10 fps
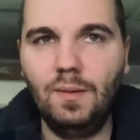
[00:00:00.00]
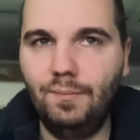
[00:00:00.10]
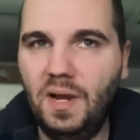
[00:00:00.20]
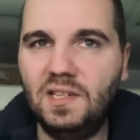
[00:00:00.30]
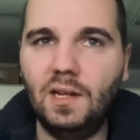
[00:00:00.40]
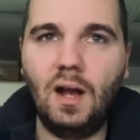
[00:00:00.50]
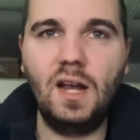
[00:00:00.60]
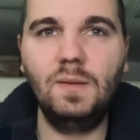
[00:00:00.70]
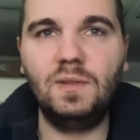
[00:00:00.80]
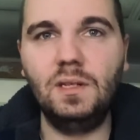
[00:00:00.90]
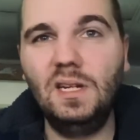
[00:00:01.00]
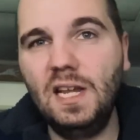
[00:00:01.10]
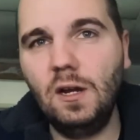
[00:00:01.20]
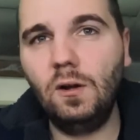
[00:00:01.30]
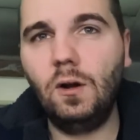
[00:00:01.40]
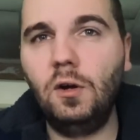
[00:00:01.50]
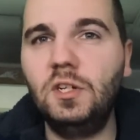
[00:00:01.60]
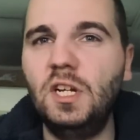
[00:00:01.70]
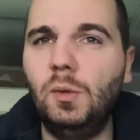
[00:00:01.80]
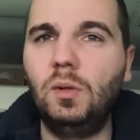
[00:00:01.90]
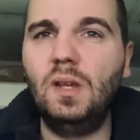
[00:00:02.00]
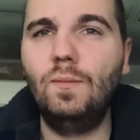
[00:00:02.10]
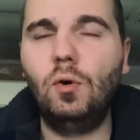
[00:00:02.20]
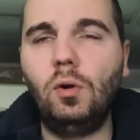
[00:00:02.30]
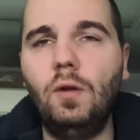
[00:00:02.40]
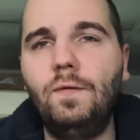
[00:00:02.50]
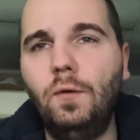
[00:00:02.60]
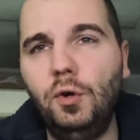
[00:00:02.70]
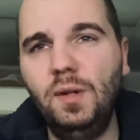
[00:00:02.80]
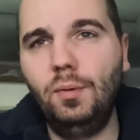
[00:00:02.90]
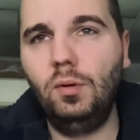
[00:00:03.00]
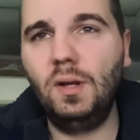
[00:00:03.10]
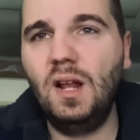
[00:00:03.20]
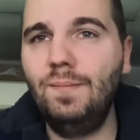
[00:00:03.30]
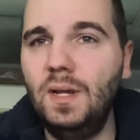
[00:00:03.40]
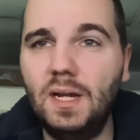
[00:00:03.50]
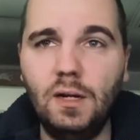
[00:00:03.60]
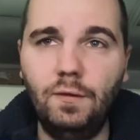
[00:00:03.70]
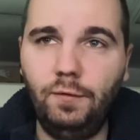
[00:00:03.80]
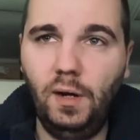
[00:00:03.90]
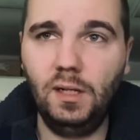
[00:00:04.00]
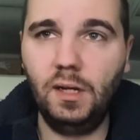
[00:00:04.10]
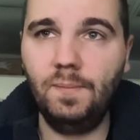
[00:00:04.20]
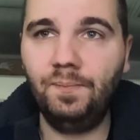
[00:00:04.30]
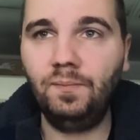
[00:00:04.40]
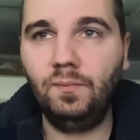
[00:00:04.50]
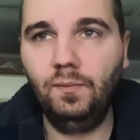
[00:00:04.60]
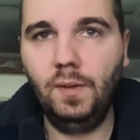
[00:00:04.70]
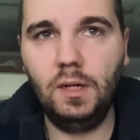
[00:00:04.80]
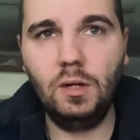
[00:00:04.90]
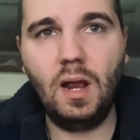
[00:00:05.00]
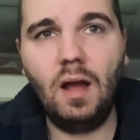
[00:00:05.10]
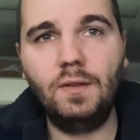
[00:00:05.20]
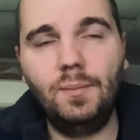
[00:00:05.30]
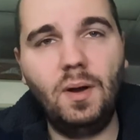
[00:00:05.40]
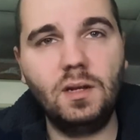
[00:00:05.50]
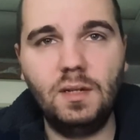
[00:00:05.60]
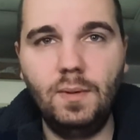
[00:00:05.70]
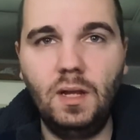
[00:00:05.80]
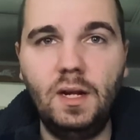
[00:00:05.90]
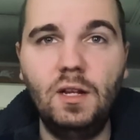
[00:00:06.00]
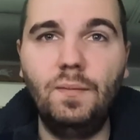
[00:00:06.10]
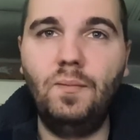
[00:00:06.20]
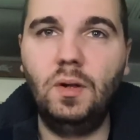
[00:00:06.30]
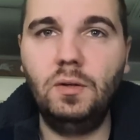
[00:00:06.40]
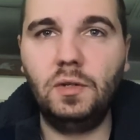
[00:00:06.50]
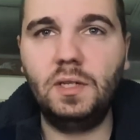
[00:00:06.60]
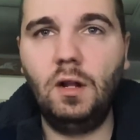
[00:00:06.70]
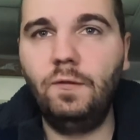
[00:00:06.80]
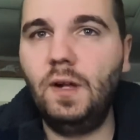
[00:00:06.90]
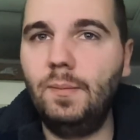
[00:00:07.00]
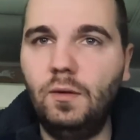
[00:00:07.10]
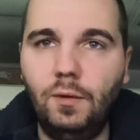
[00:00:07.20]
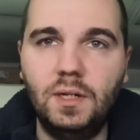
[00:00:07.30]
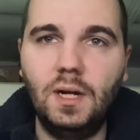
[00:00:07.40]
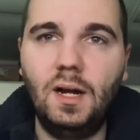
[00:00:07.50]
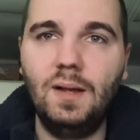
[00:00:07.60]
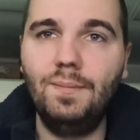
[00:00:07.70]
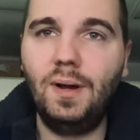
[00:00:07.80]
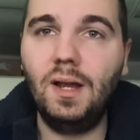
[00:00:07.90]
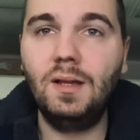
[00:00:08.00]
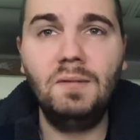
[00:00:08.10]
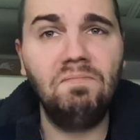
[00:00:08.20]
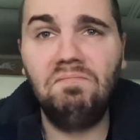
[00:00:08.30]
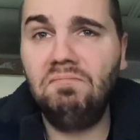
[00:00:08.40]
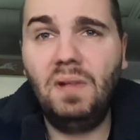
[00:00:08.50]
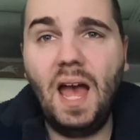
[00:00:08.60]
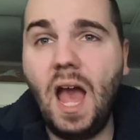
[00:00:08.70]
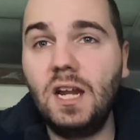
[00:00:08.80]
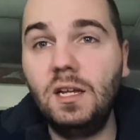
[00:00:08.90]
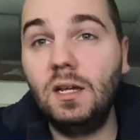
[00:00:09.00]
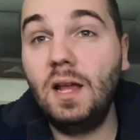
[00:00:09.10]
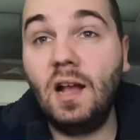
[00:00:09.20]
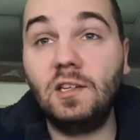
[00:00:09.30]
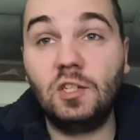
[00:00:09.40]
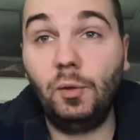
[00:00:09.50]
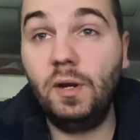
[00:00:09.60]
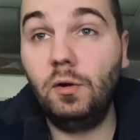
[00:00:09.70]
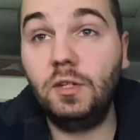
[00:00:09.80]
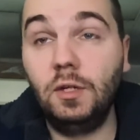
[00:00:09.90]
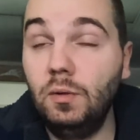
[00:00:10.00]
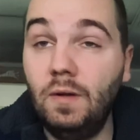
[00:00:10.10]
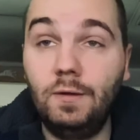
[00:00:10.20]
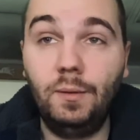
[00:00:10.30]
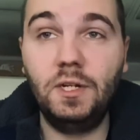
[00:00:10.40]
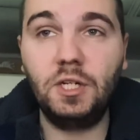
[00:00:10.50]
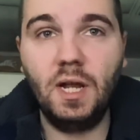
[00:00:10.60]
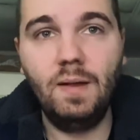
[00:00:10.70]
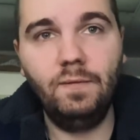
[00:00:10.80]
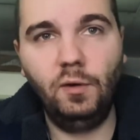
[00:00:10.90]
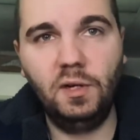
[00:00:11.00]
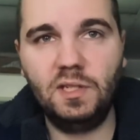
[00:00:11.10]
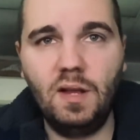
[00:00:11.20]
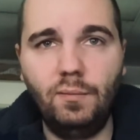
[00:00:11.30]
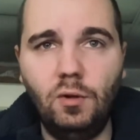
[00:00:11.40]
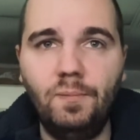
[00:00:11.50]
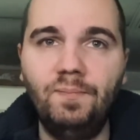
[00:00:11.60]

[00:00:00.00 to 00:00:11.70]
Basic items and gear are generally more affordable and beginner-friendly, and you have the possibility to build yourself up over time by adding an accessory or two after each game, for example.